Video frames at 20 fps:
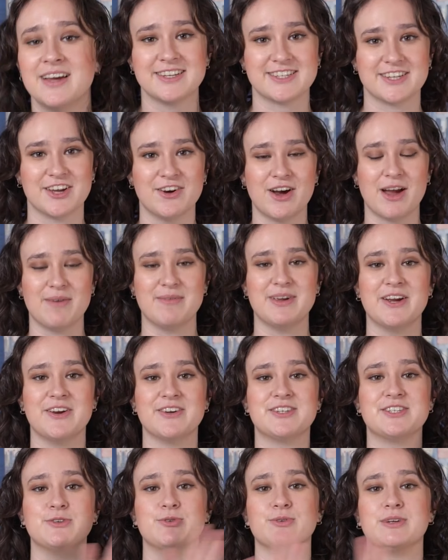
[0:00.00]
So I'm here
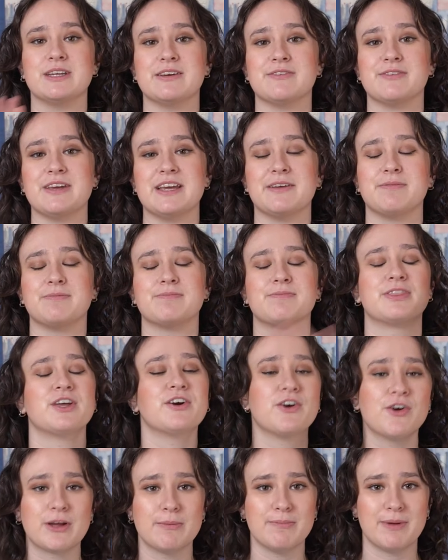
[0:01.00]
to give a
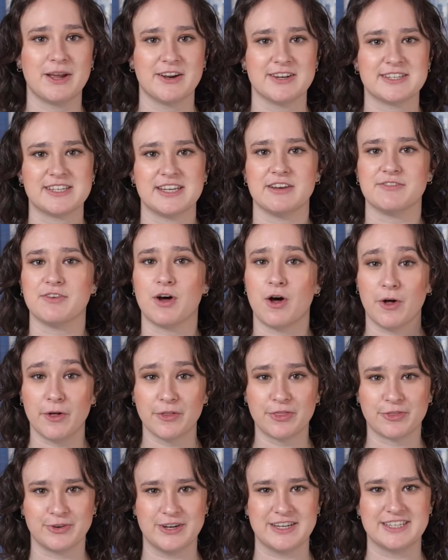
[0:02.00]
thorough comparison of all
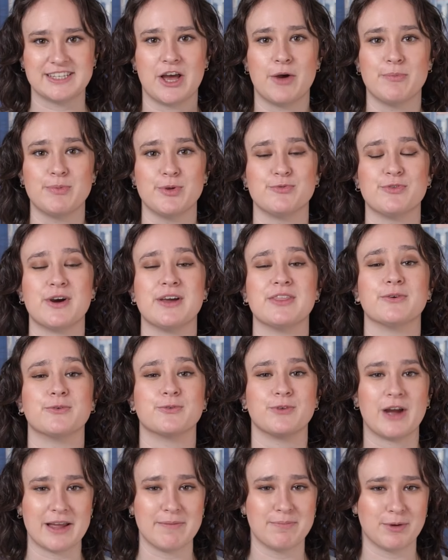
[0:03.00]
three to help you find the
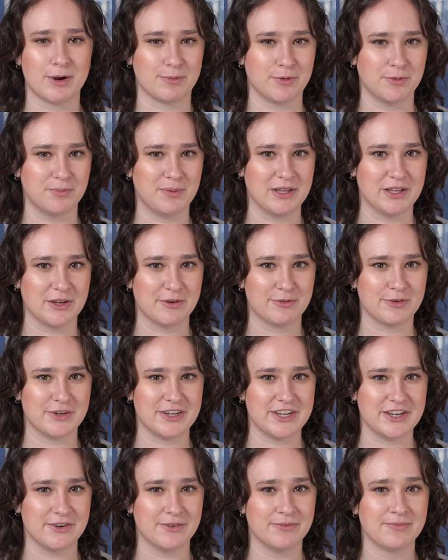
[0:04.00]
right purple pillow for
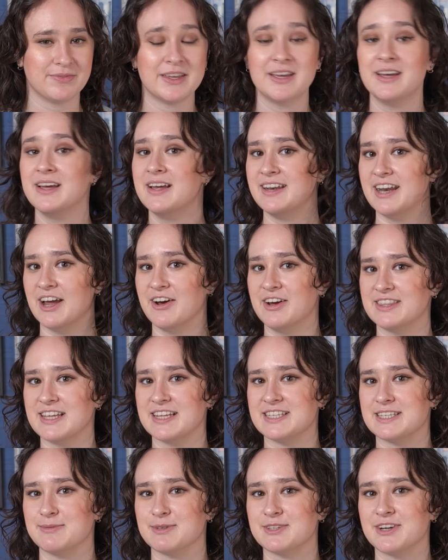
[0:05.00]
you. Now hit
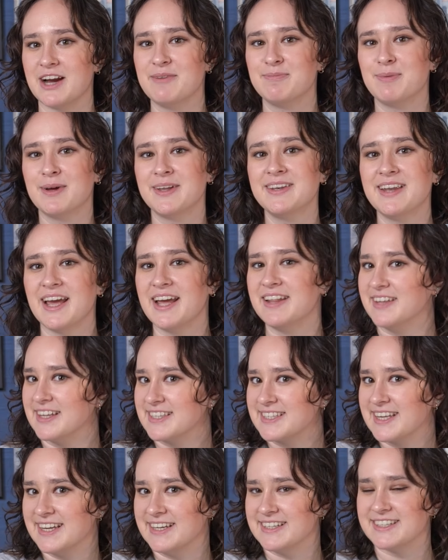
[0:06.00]
that subscribe button and
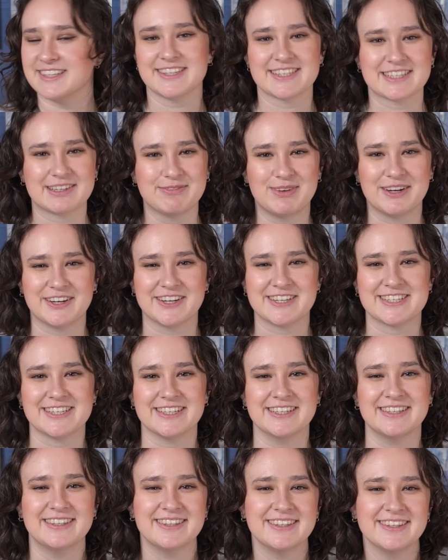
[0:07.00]
let's get into this
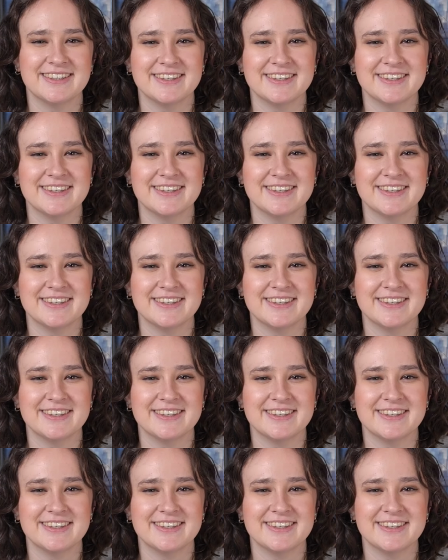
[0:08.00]
comparison.